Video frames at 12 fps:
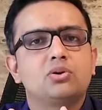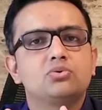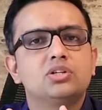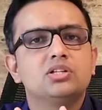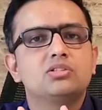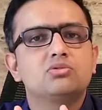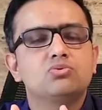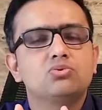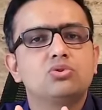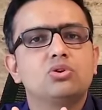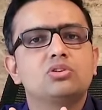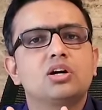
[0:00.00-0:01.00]
Now this
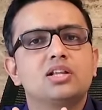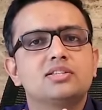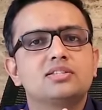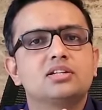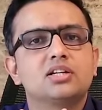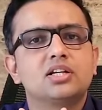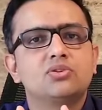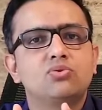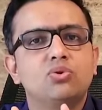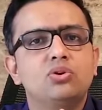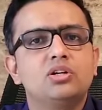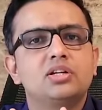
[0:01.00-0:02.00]
wound or the ulcer, it
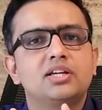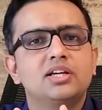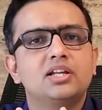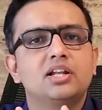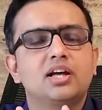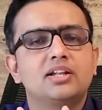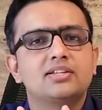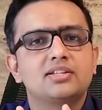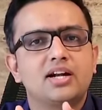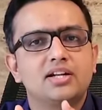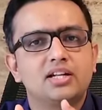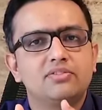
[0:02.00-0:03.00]
won't heal unless
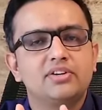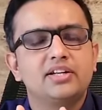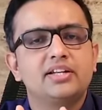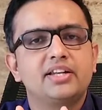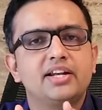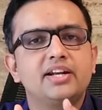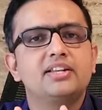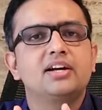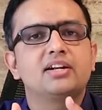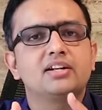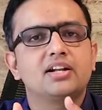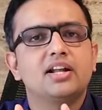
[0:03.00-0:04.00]
and until we treat the
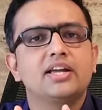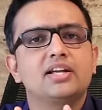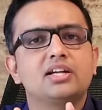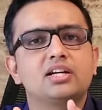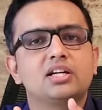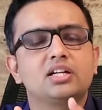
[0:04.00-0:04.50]
underlying